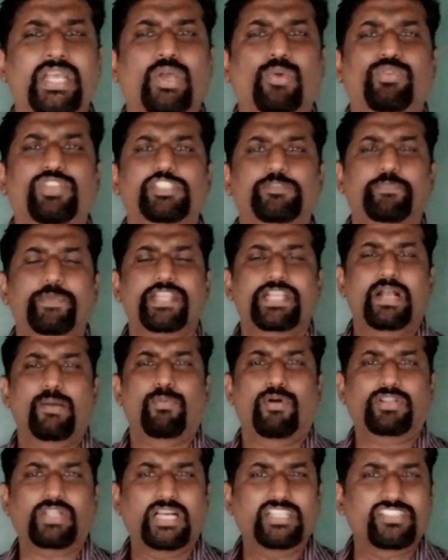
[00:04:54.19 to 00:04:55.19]
we speak
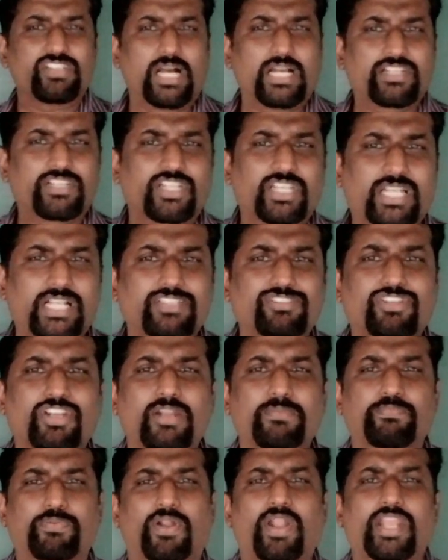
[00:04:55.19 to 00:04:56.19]
about
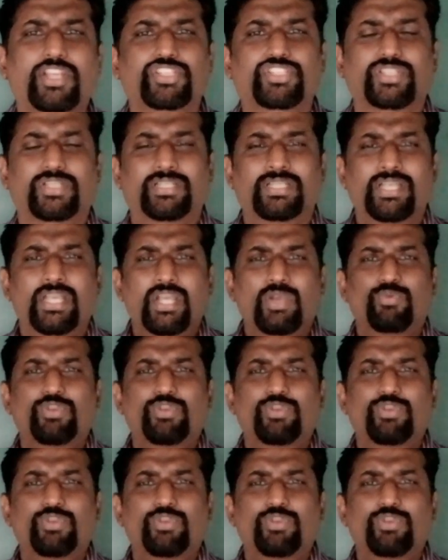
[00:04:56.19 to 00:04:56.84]
agricultural production,